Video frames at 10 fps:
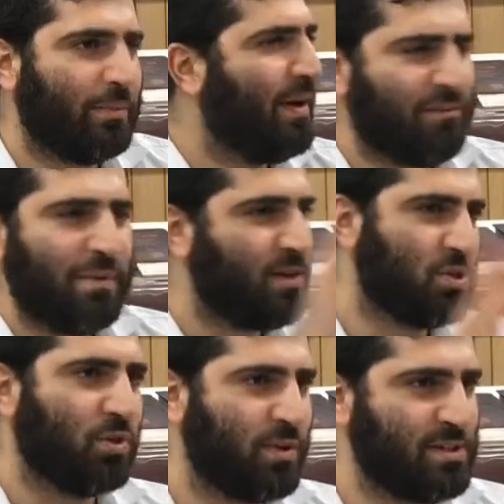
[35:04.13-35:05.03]
I have many
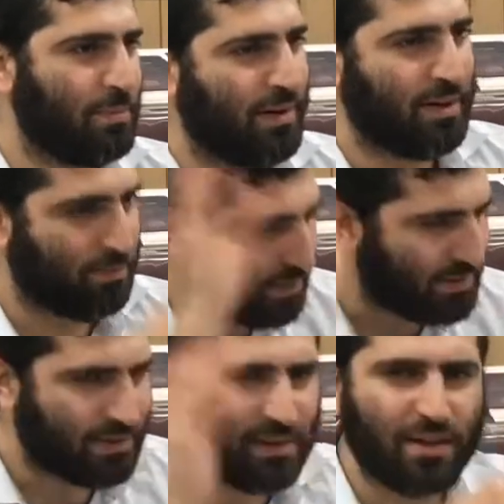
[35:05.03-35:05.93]
stories about him, but
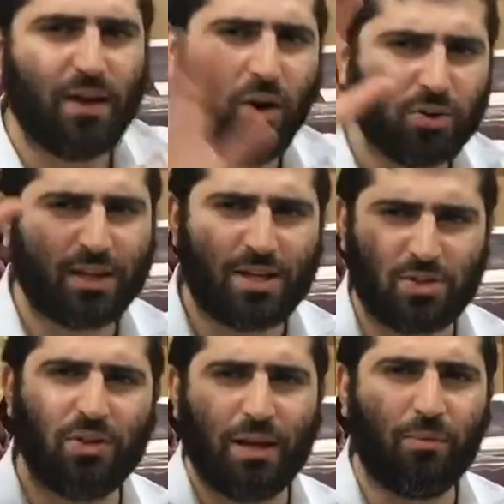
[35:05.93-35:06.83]
Od
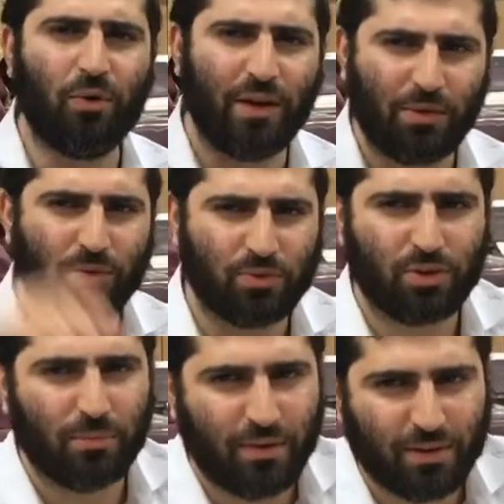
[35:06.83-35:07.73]
Chazon Lamoed, we'll talk
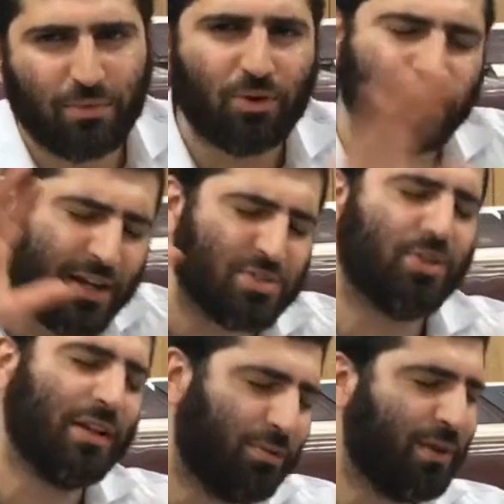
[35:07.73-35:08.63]
about him. Od
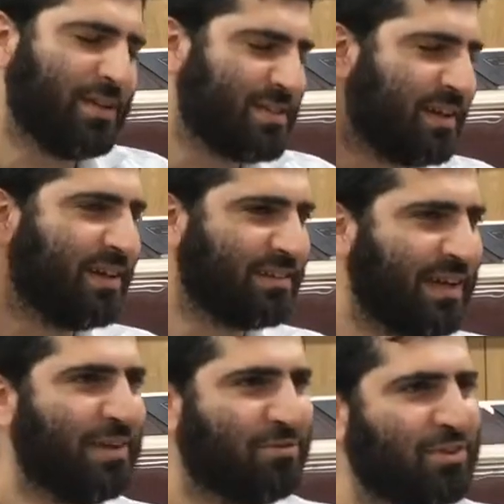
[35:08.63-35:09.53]
Chazon Lamoed, it's not a
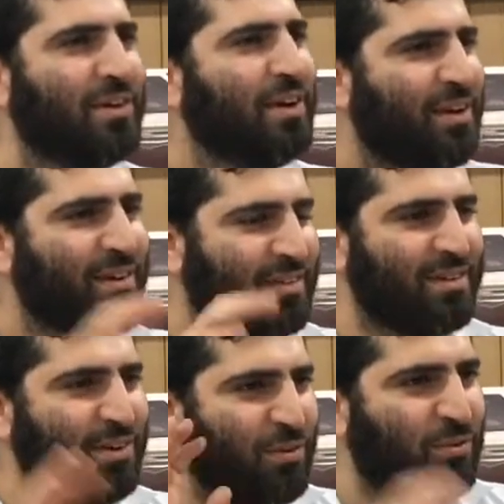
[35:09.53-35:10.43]
time for,
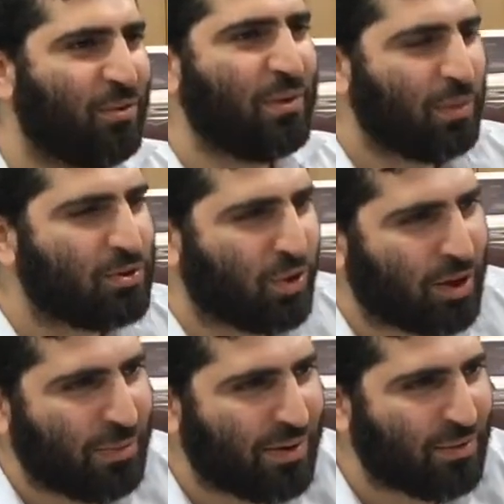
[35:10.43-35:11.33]
you know, we'll talk
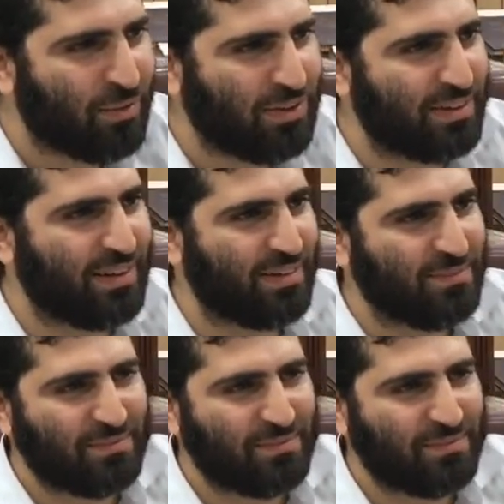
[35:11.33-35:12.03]
about him one day.